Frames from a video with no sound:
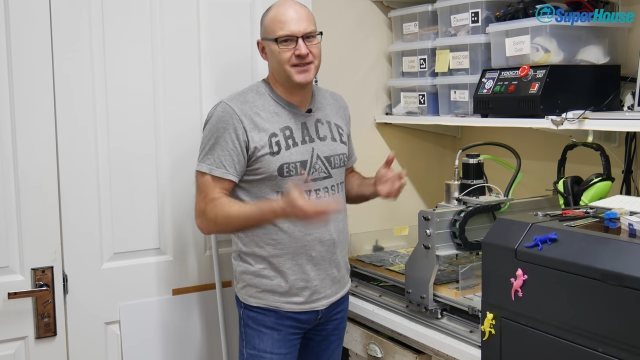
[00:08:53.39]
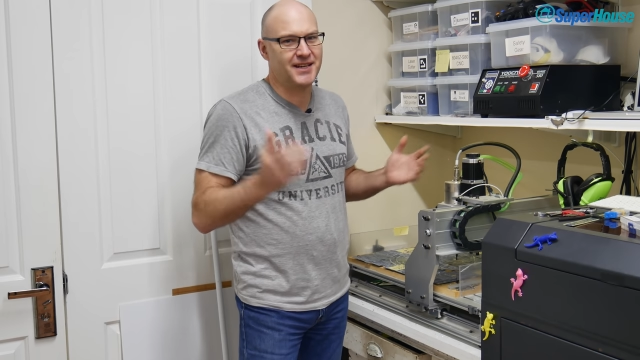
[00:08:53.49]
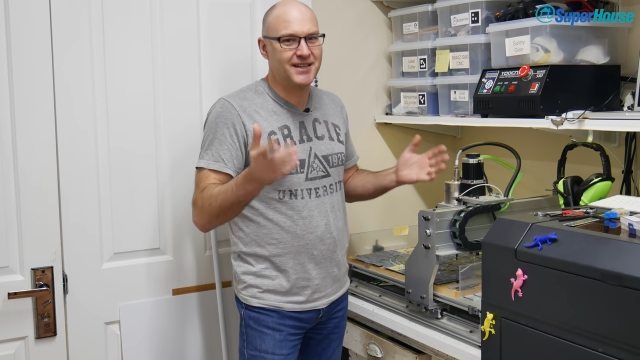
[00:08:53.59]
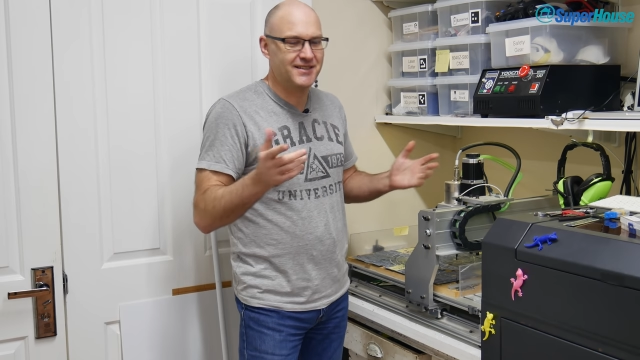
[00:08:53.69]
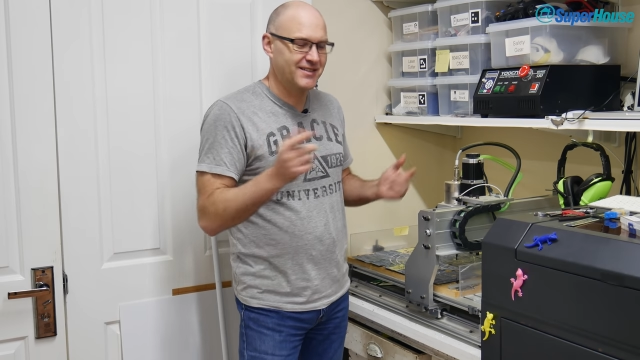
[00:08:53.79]

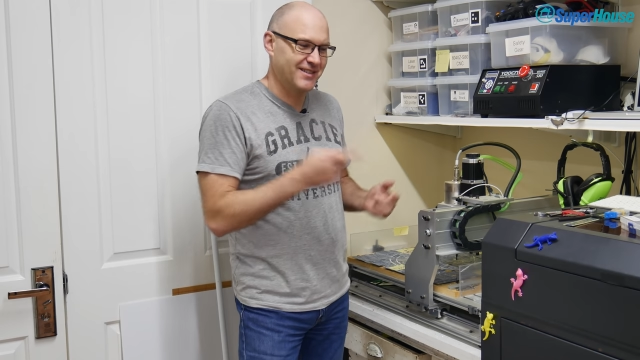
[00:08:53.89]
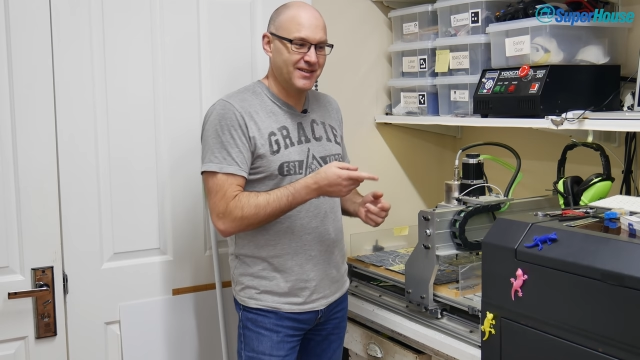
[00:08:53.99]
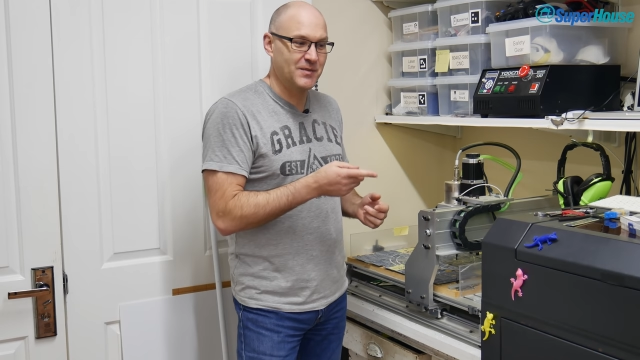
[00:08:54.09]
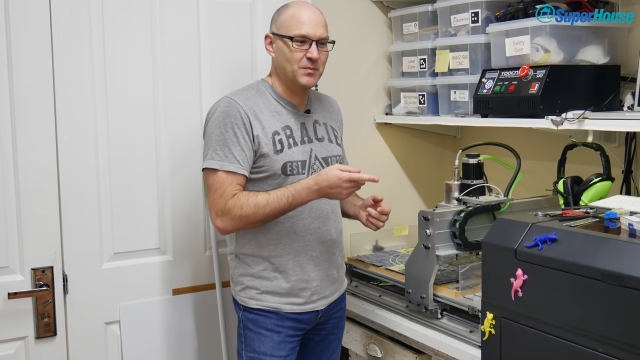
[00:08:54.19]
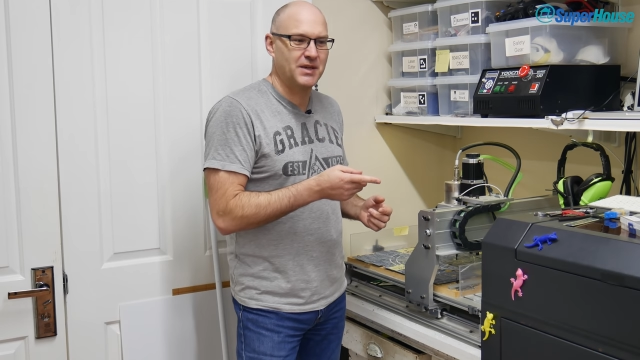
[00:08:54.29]
and
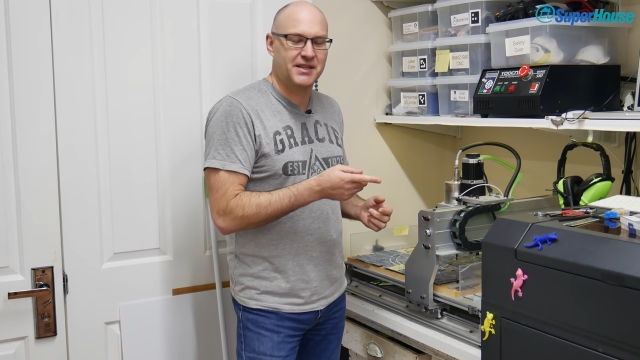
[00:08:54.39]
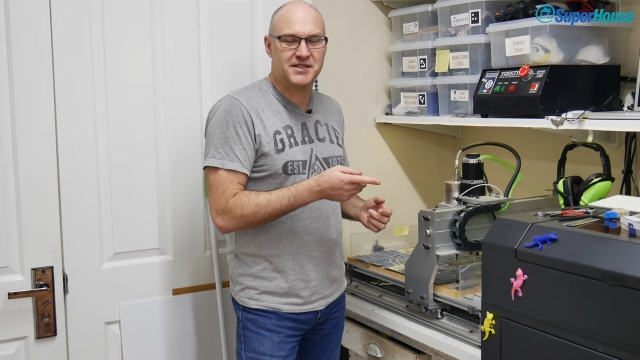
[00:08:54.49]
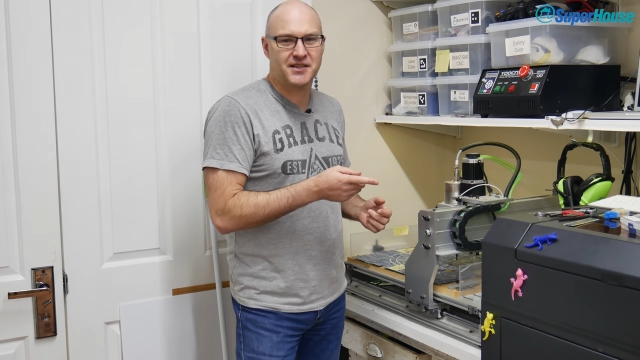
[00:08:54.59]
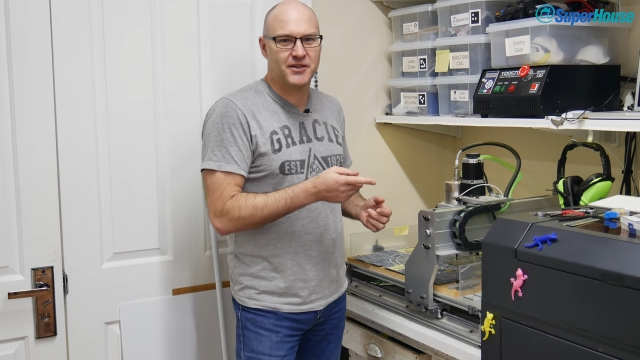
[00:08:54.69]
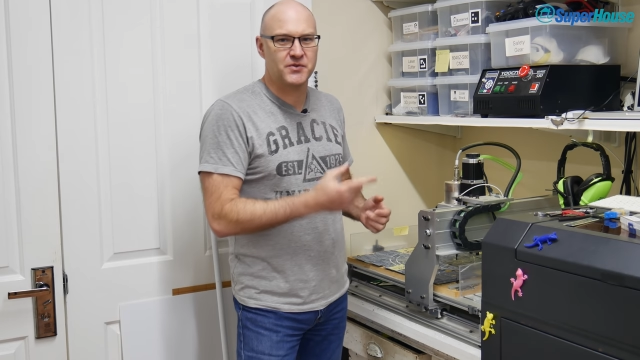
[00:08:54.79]
my
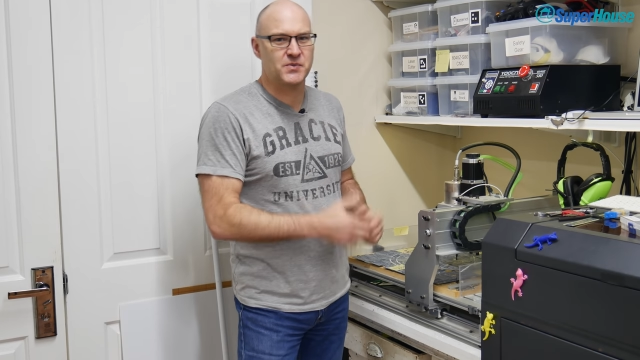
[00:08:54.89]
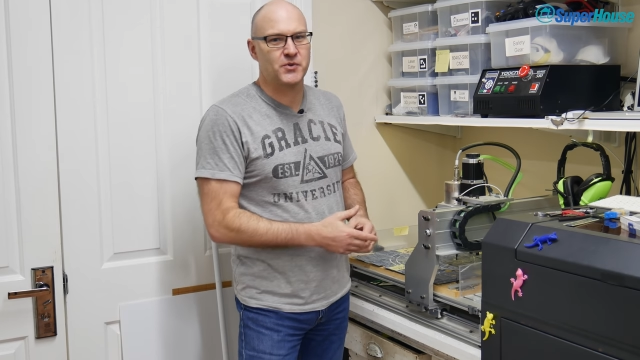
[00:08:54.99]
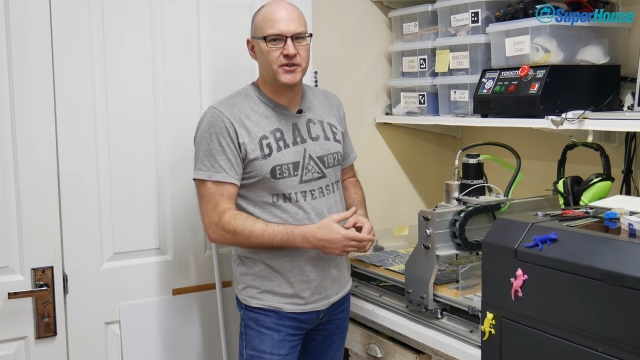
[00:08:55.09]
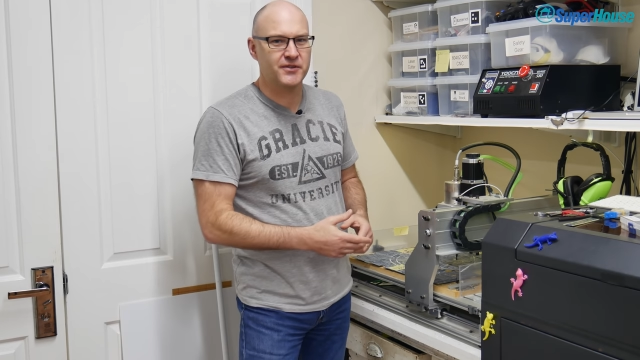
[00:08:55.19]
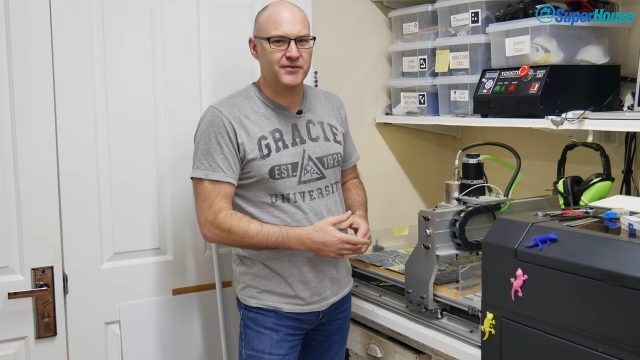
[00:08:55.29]
laser cutter is
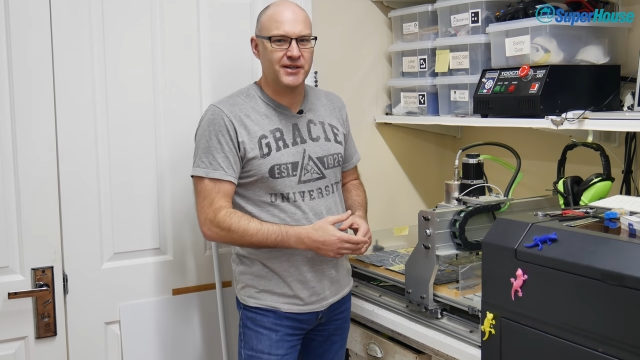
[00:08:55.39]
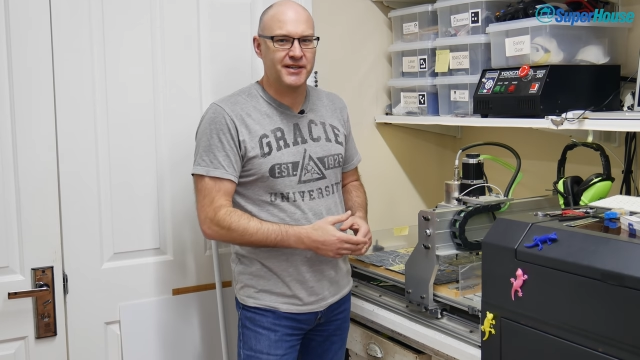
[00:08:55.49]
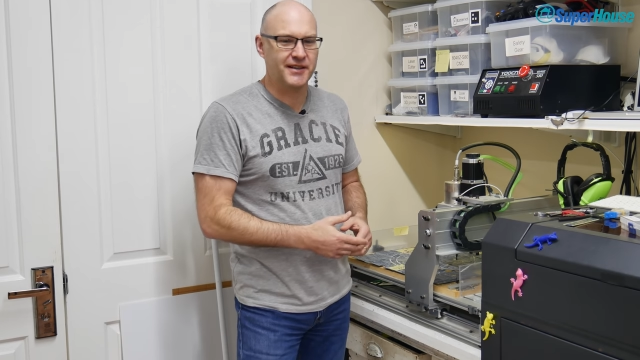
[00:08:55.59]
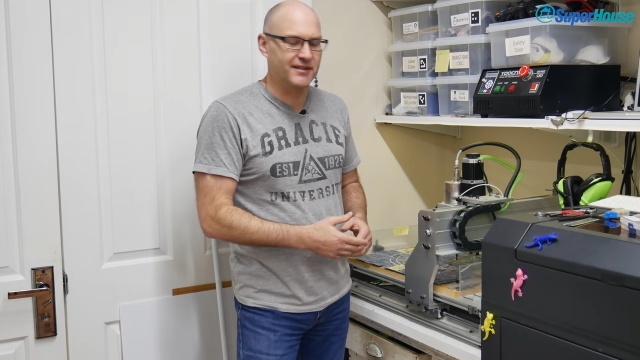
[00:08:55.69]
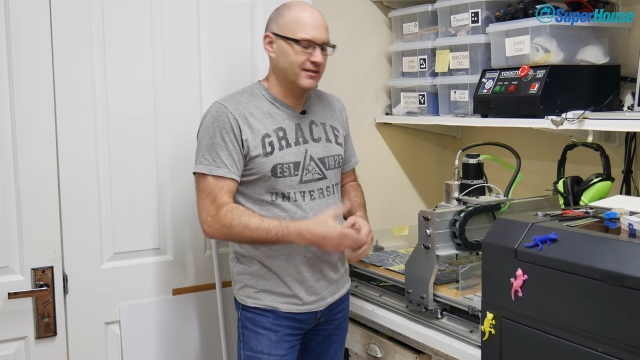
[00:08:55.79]
broken right
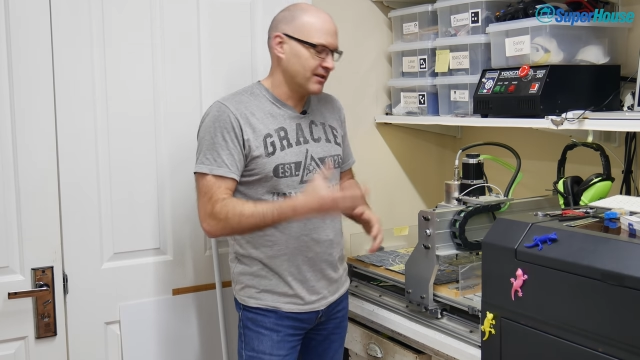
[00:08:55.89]
now.